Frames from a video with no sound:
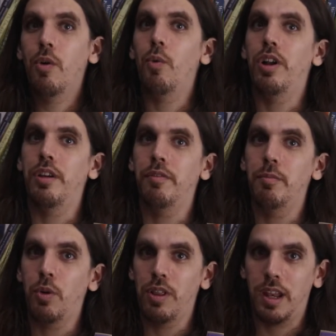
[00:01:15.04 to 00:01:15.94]
one of
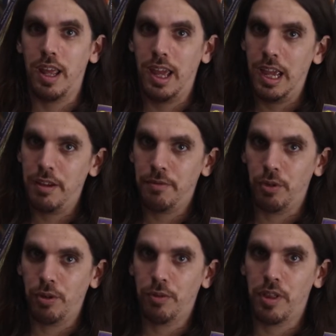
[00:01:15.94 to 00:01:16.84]
more than a
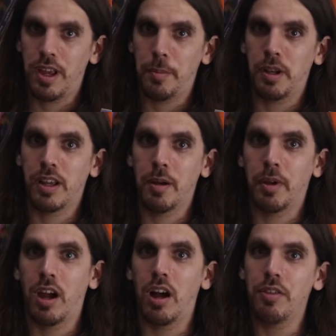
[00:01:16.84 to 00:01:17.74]
handful for the
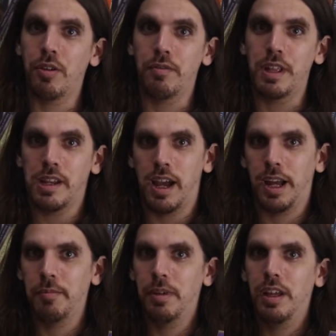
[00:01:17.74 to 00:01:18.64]
up-and-coming author of the
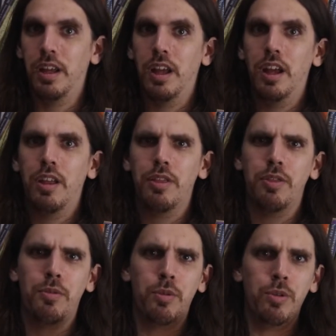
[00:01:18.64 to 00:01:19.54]
time,
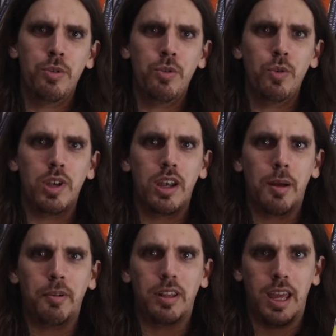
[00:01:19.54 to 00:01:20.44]
through
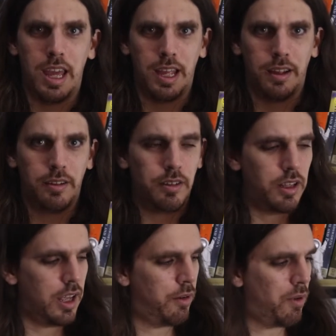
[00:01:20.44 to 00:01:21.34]
Doubleday.
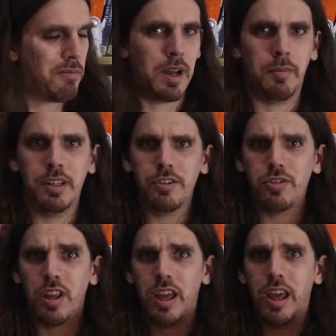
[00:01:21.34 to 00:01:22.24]
It was
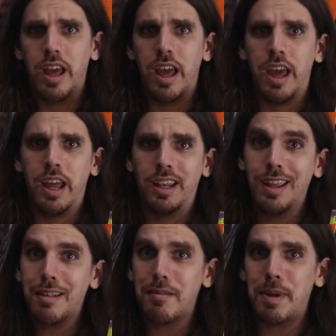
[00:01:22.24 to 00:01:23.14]
published, and
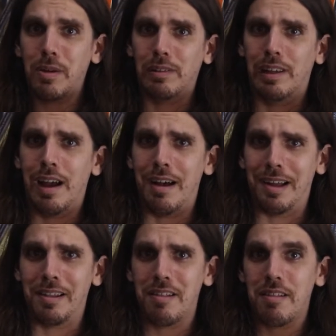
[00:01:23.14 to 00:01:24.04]
it's about
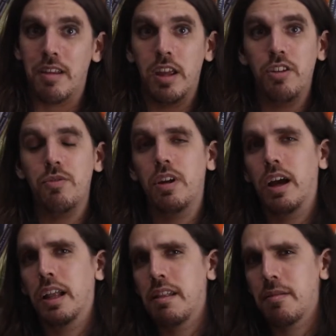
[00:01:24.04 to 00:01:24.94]
gods, Hindu
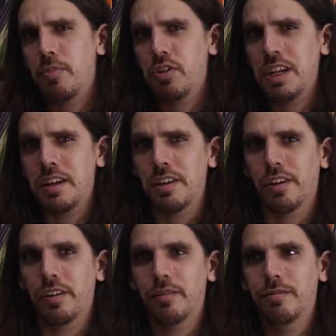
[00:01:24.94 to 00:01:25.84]
gods in
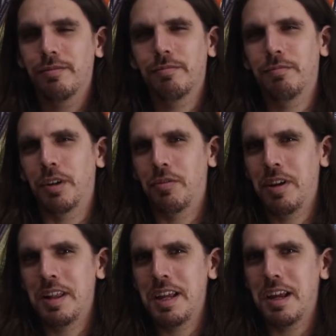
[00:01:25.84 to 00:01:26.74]
particular, but
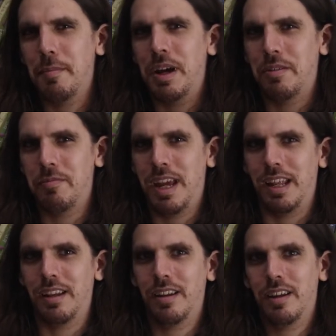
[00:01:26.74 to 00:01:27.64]
really about
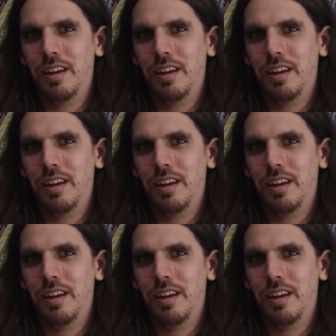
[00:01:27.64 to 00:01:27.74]
men,